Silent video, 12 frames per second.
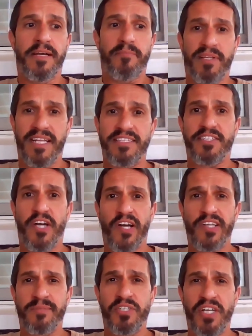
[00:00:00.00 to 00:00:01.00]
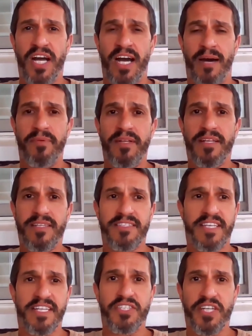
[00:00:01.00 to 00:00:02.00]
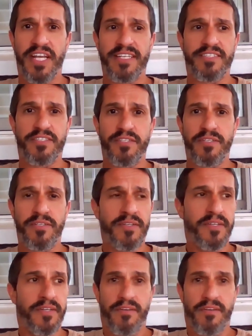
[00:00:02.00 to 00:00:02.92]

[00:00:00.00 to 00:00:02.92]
But let's talk some shop. Let's get a chance to